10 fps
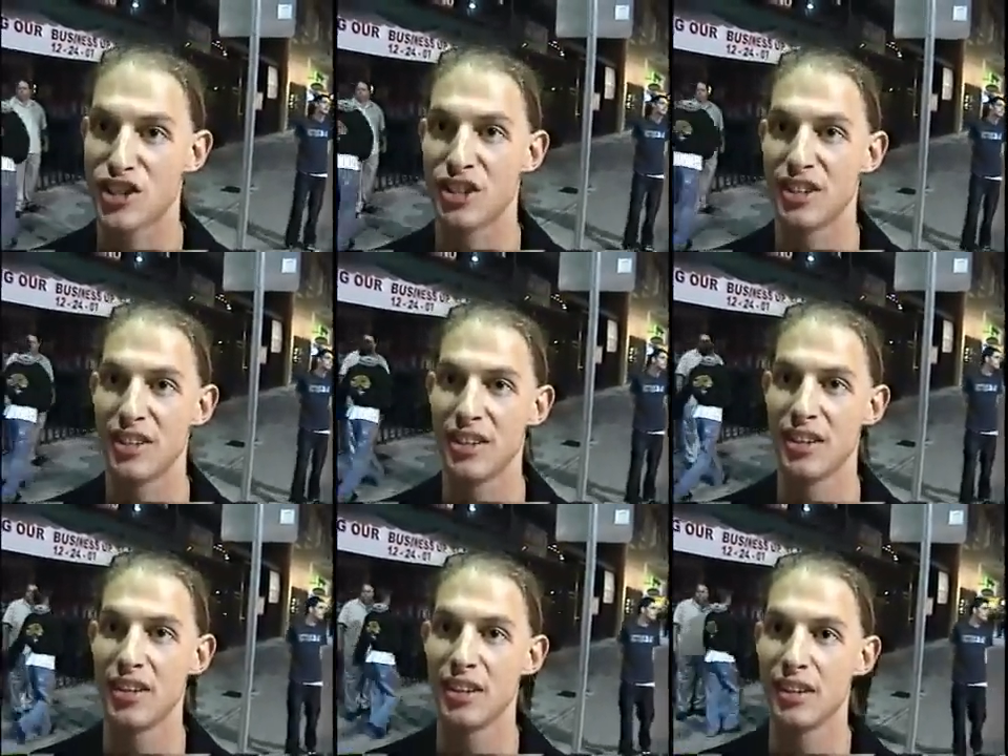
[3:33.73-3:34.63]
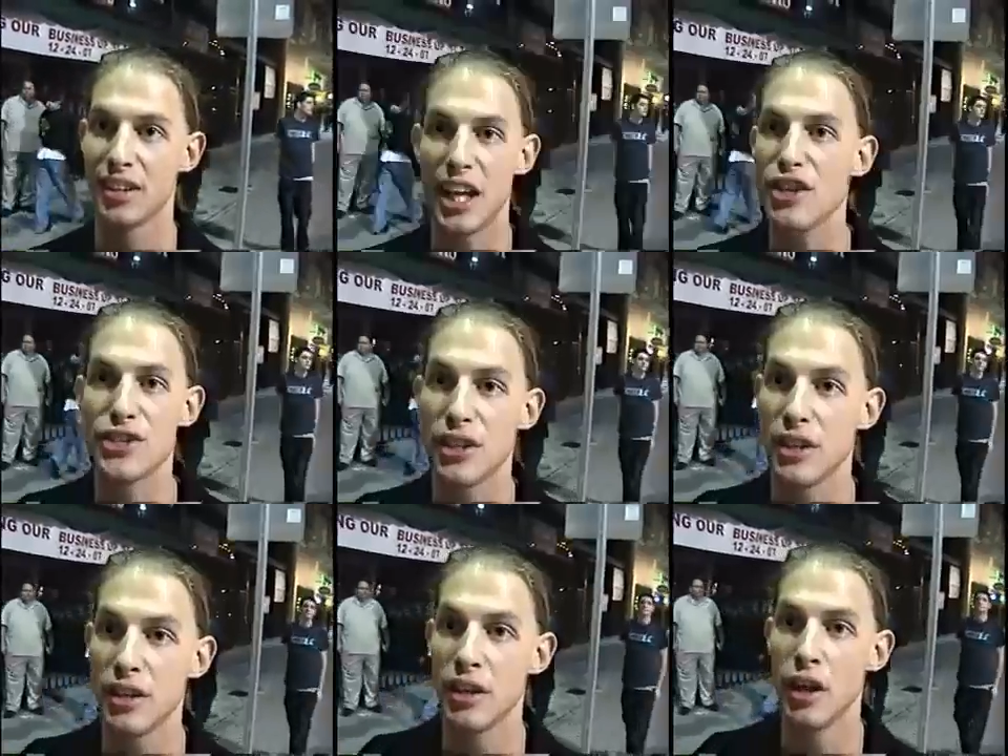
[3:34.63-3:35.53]
Well, for you,
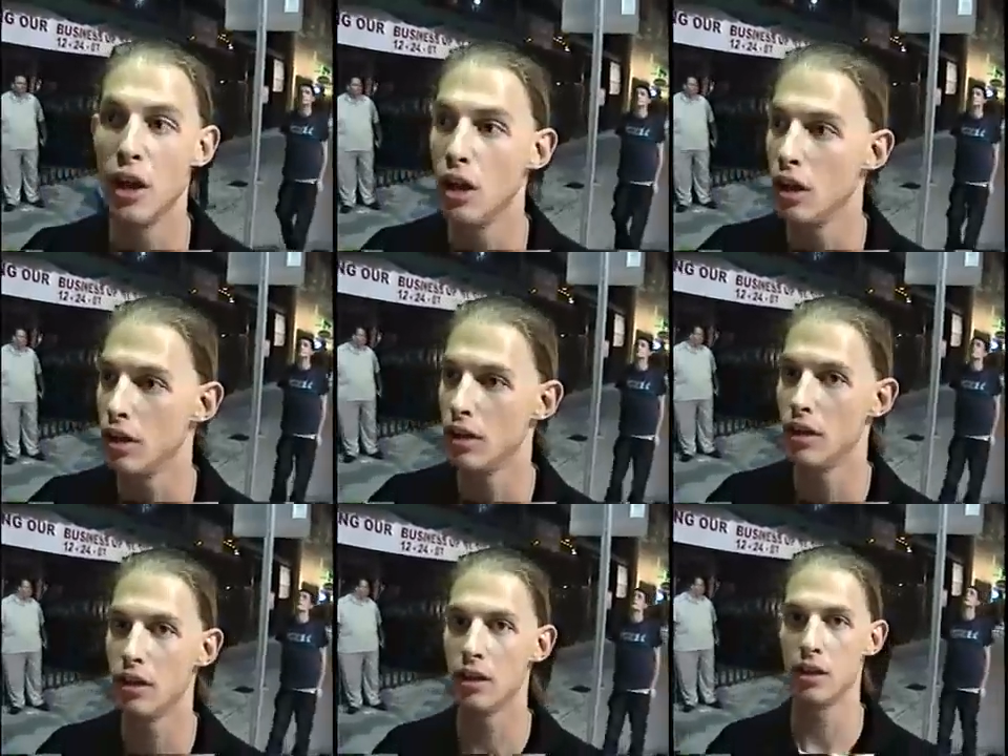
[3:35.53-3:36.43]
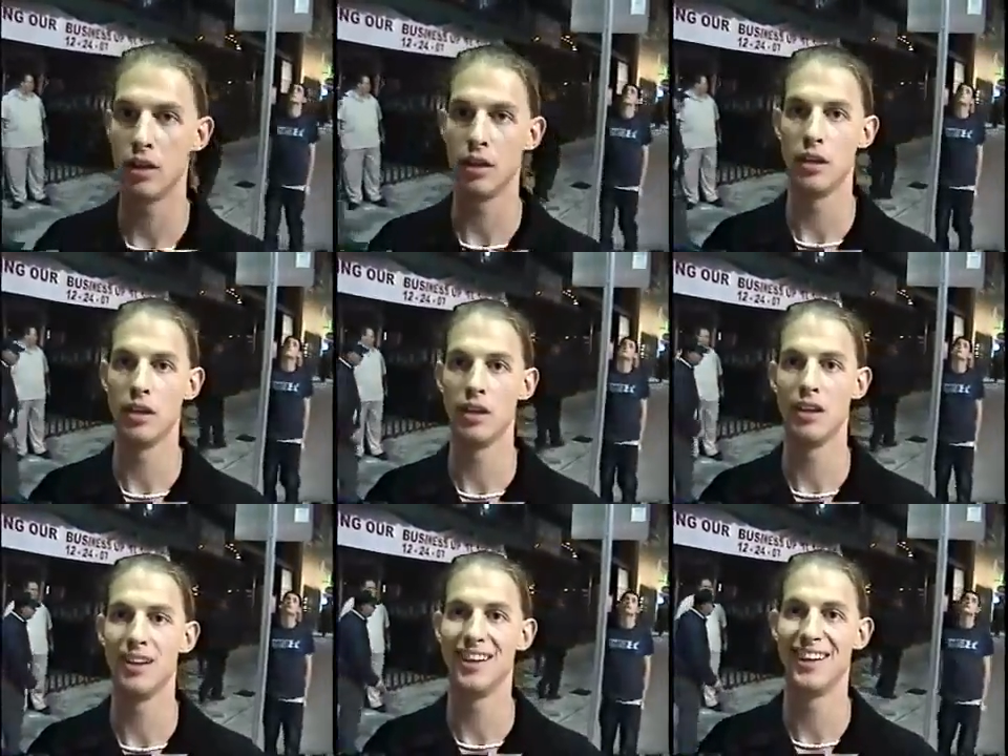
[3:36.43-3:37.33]
you don't even know God's will, do you?
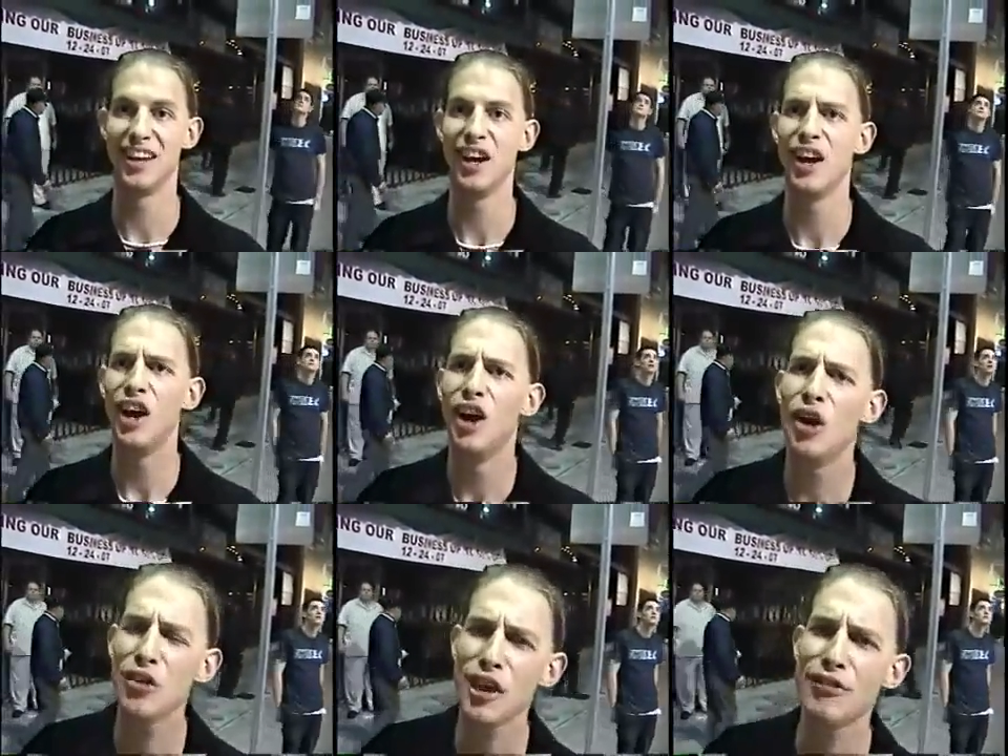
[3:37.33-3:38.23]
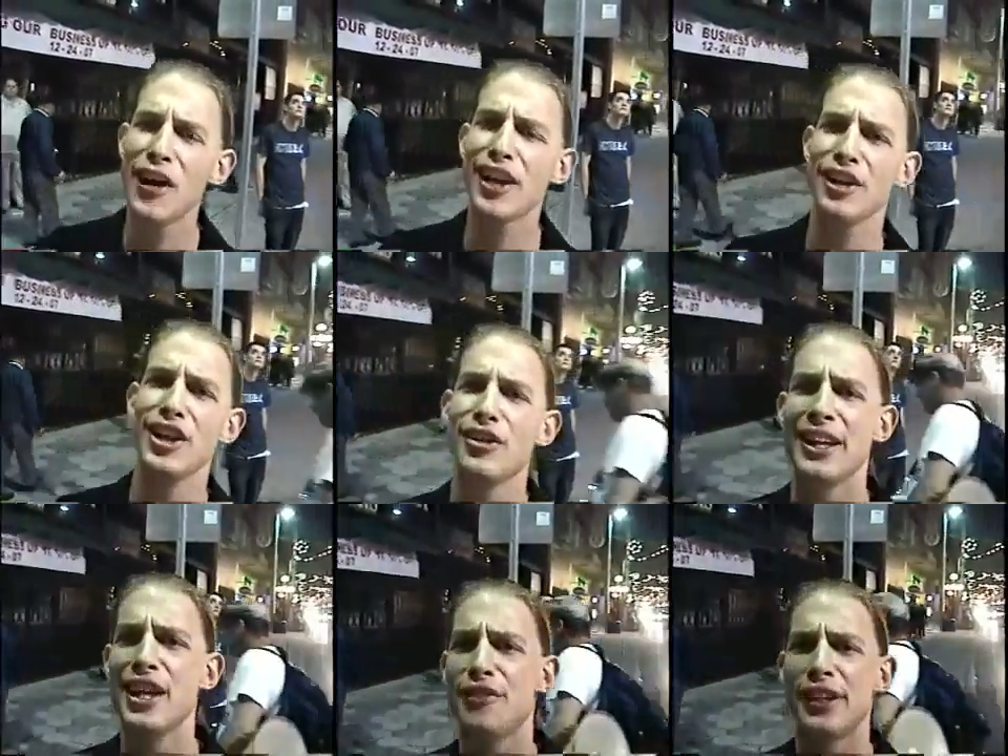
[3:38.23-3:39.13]
Who the fuck are you to
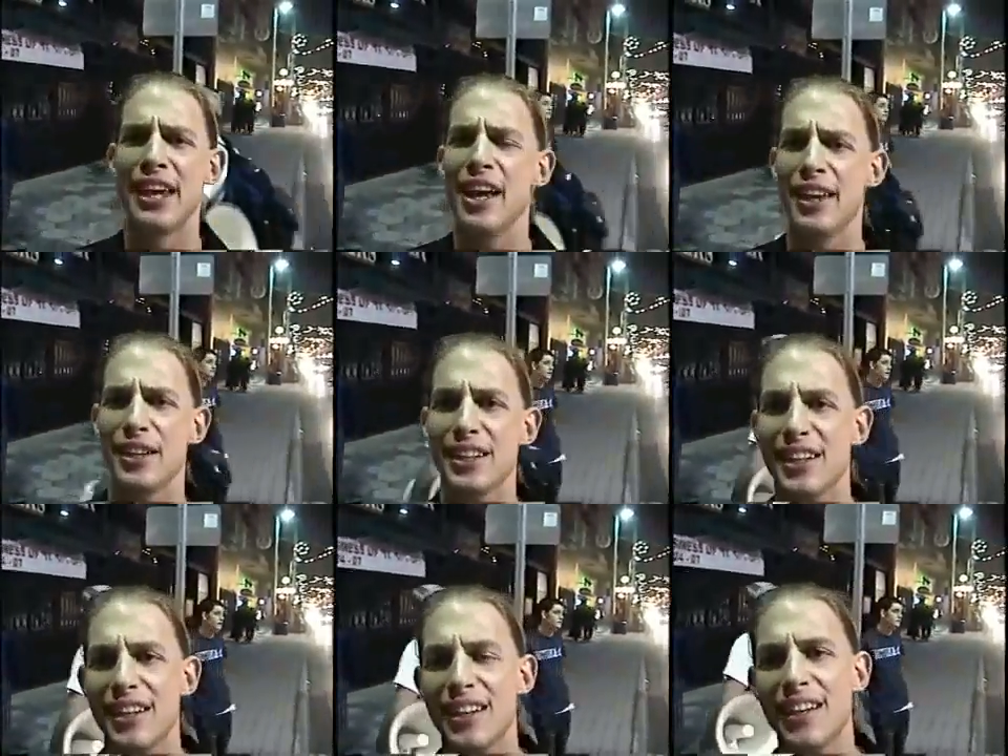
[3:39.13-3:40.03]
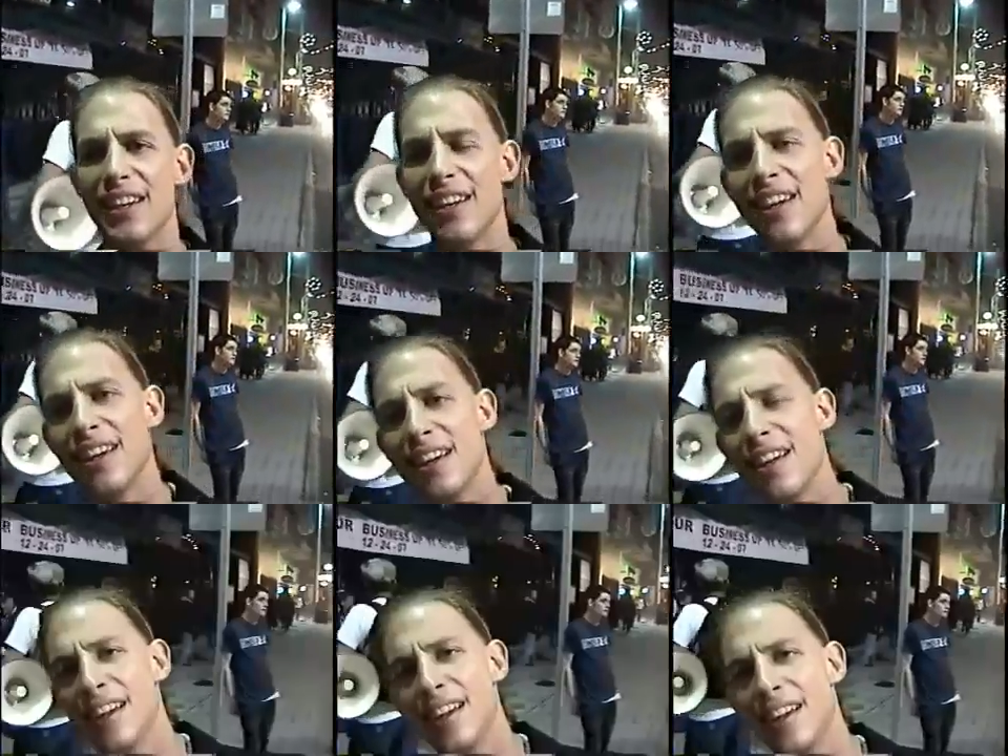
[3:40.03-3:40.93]
even tell? The preaching of the cross is
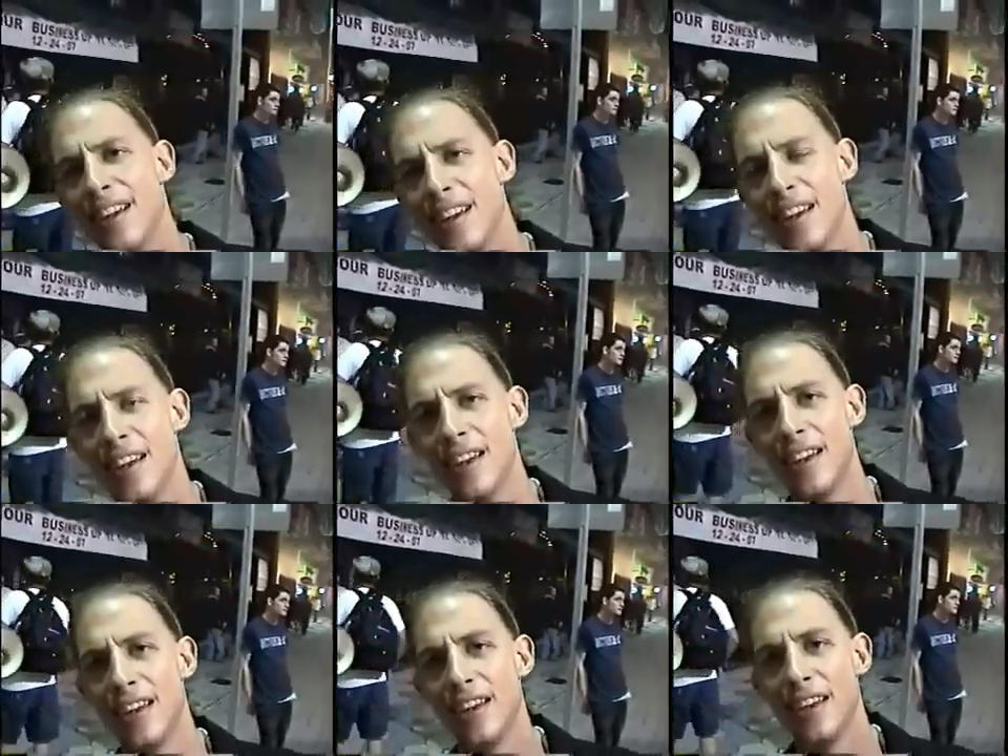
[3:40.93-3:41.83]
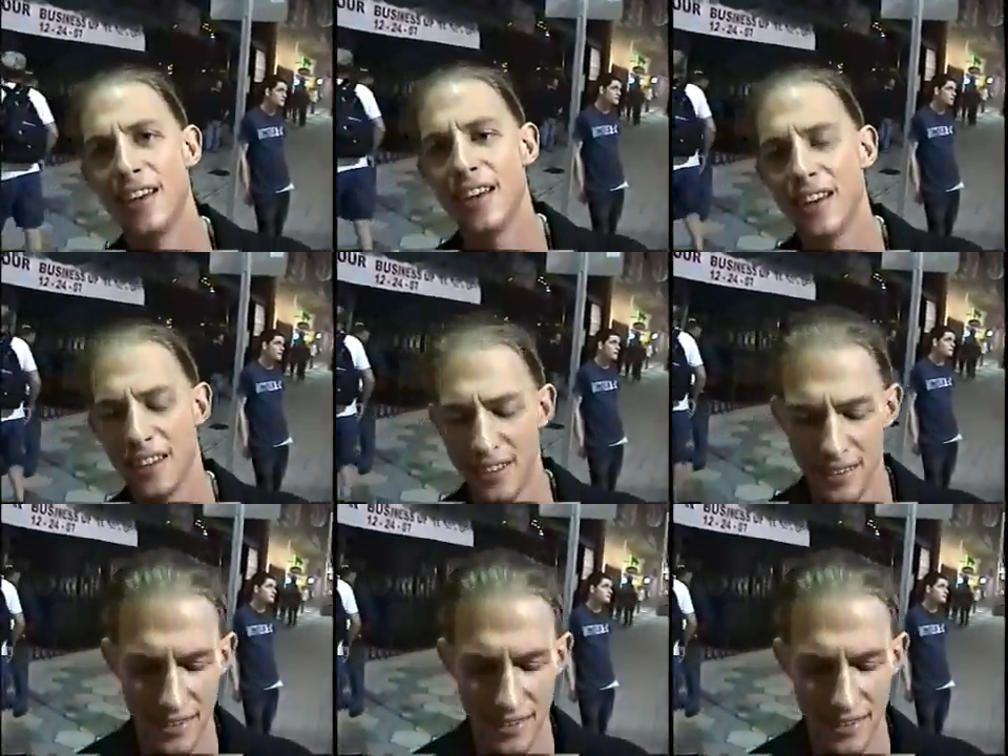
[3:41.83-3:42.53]
foolishness to them that perish.